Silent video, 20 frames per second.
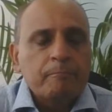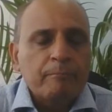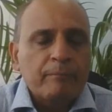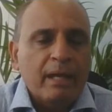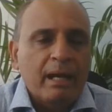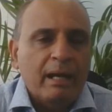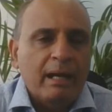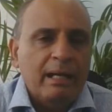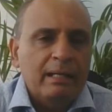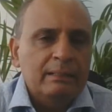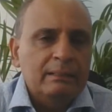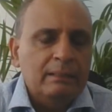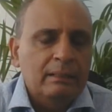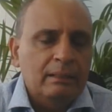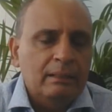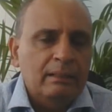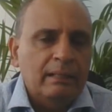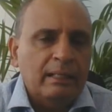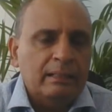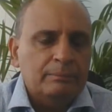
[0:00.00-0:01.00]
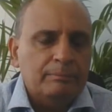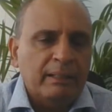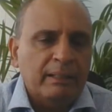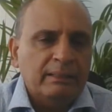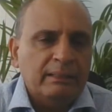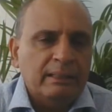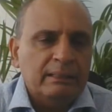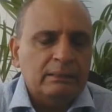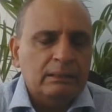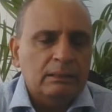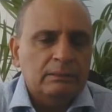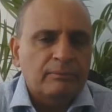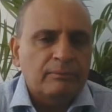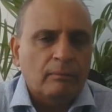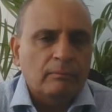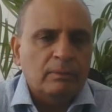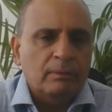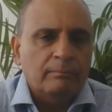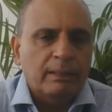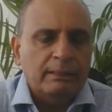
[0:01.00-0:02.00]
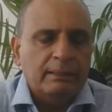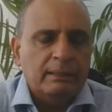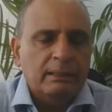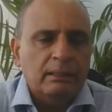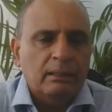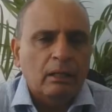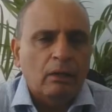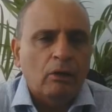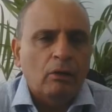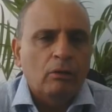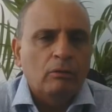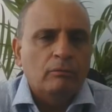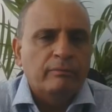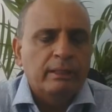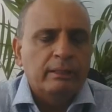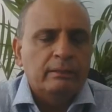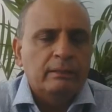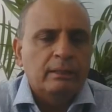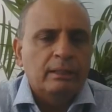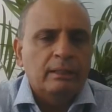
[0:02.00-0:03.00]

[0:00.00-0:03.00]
and expectations from the budget, along with